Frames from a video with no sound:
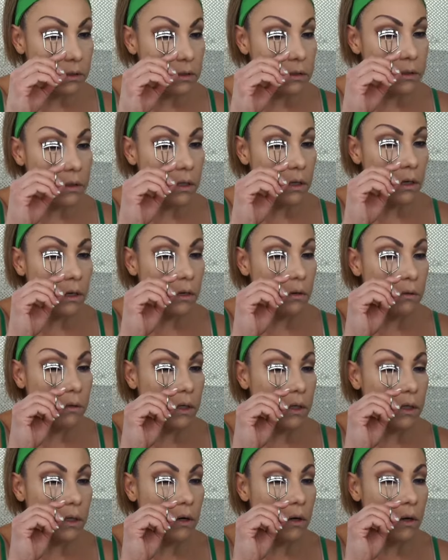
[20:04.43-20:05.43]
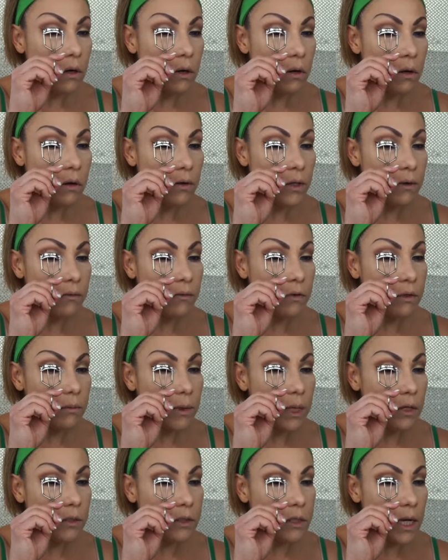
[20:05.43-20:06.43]
So we're gonna hold it for
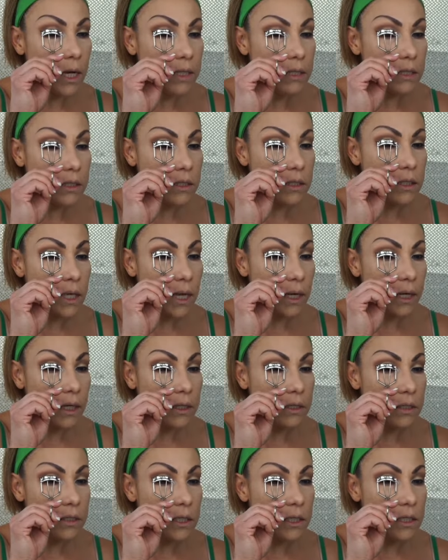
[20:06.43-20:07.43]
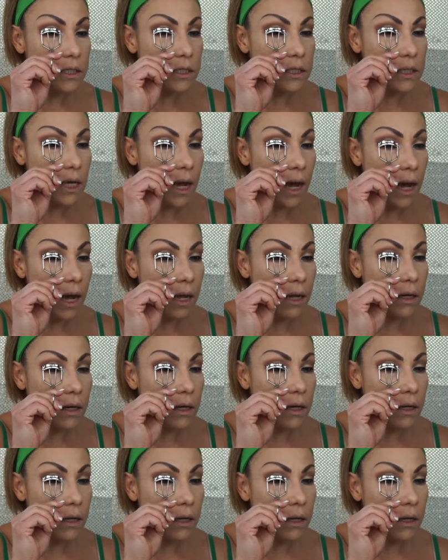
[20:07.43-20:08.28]
about 10 seconds each side.